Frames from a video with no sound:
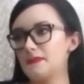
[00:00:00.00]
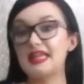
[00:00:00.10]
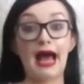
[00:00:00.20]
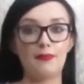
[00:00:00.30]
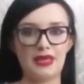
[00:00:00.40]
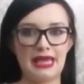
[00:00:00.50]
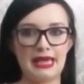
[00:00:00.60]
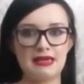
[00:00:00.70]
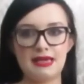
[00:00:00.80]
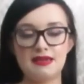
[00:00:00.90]

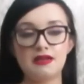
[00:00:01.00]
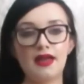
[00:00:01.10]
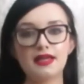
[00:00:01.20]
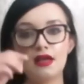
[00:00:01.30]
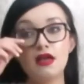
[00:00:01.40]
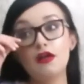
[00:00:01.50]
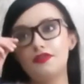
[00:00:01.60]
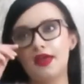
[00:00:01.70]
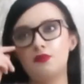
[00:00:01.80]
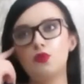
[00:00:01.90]
Gabby, like
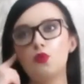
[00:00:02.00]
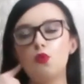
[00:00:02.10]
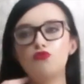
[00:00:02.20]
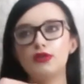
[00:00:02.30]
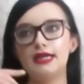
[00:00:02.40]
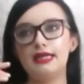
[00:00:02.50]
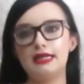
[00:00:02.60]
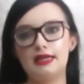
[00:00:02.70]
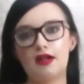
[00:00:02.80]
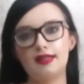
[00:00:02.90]
they were all
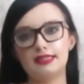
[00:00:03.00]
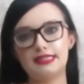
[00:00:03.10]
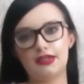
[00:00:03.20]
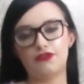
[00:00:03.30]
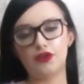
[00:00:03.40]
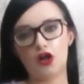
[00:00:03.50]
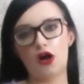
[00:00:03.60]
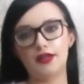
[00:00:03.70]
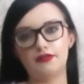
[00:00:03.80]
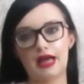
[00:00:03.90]
really like different
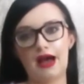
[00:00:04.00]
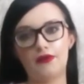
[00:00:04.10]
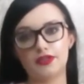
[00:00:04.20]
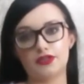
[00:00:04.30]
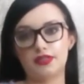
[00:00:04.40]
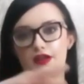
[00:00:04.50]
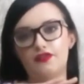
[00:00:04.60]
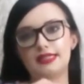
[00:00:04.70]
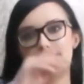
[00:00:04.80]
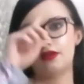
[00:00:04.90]
kind of characters, and I
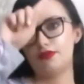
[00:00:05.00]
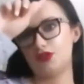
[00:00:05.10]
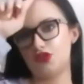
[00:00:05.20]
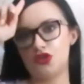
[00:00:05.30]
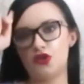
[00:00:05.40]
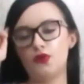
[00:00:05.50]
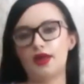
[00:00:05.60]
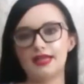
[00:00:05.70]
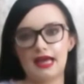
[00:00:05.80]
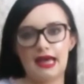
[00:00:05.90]
think series 2,
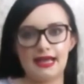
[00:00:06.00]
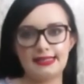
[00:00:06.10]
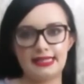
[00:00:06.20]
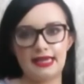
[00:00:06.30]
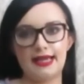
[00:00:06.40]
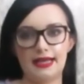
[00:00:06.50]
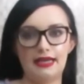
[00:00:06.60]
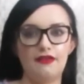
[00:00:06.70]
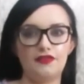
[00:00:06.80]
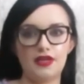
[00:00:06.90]
like Katie and
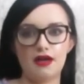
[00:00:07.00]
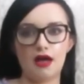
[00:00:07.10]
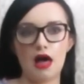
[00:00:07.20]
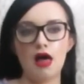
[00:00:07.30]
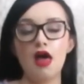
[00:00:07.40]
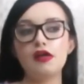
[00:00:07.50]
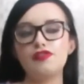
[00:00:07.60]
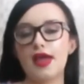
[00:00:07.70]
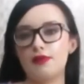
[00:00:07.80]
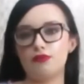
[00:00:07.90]
Olivia,
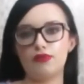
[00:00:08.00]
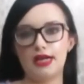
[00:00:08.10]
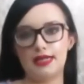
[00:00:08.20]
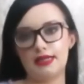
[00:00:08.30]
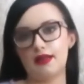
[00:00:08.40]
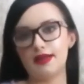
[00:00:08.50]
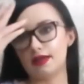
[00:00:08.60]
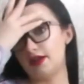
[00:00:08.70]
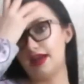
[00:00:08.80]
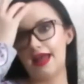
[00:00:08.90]
they were really
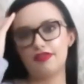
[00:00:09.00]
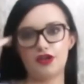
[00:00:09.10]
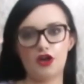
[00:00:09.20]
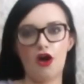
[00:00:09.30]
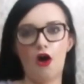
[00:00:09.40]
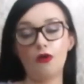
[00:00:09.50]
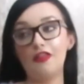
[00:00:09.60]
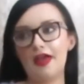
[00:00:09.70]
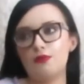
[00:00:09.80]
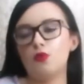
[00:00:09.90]
like, and Nathan and Cara,
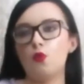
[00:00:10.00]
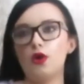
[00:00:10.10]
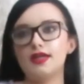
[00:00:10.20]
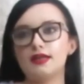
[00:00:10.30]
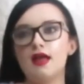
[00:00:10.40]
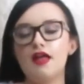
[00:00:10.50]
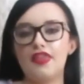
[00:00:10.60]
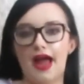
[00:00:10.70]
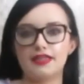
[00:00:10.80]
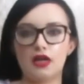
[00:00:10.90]
they were all like,
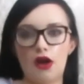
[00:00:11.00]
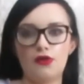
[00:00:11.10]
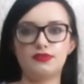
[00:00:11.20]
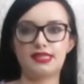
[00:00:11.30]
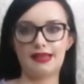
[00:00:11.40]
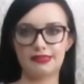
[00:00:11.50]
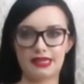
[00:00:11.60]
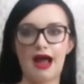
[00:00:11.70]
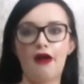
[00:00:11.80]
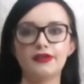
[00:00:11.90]
they had their own sense
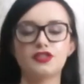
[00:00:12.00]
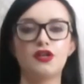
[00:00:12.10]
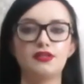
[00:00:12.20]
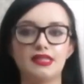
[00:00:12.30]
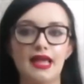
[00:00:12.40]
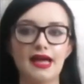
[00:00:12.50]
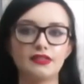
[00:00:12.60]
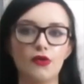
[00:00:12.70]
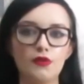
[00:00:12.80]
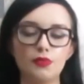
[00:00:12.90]
of characters and they had
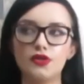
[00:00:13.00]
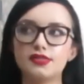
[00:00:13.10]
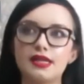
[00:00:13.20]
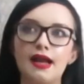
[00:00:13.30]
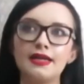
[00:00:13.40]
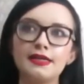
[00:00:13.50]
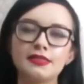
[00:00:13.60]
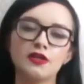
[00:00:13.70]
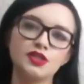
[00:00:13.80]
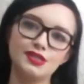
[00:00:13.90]
their own personalities,
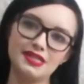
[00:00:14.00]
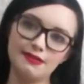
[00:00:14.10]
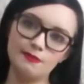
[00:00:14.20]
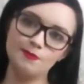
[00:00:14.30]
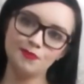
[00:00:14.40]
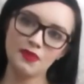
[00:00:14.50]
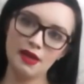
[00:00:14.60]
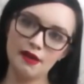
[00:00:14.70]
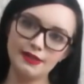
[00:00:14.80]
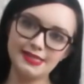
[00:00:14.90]
and I
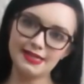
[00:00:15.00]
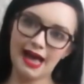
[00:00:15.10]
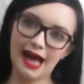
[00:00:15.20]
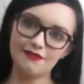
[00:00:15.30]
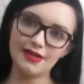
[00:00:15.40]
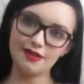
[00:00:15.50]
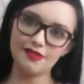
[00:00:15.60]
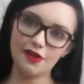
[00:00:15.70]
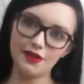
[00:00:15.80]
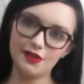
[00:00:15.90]
didn't have
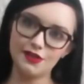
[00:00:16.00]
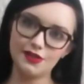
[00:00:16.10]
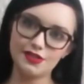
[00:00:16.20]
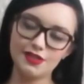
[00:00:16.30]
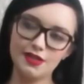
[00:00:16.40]
anything I could